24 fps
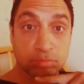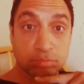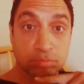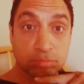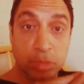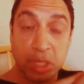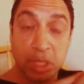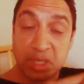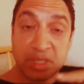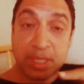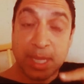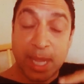
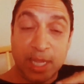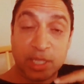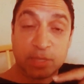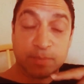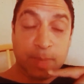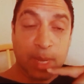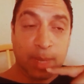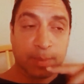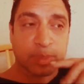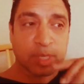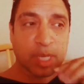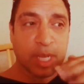Here's dance
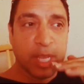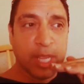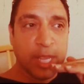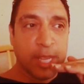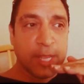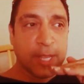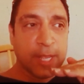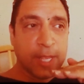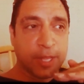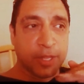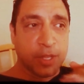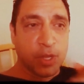moms.
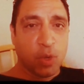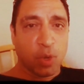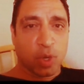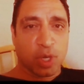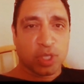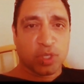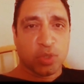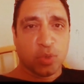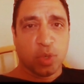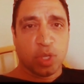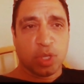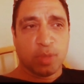You go to a
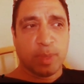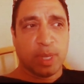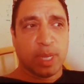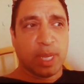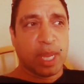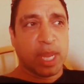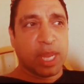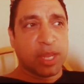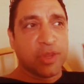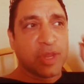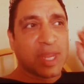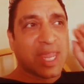tournament
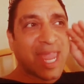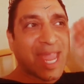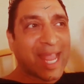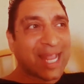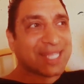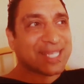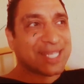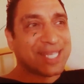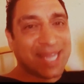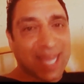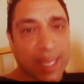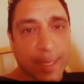and you can't
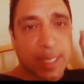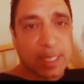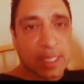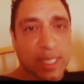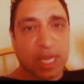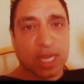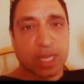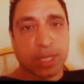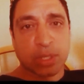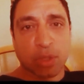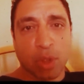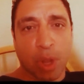see anything.
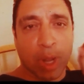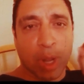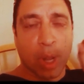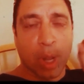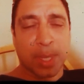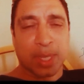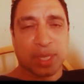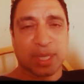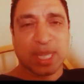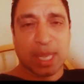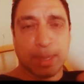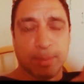It's not on
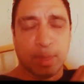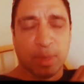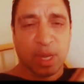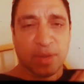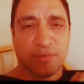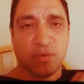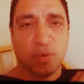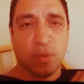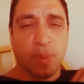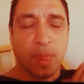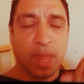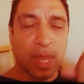the same
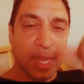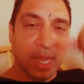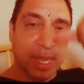level.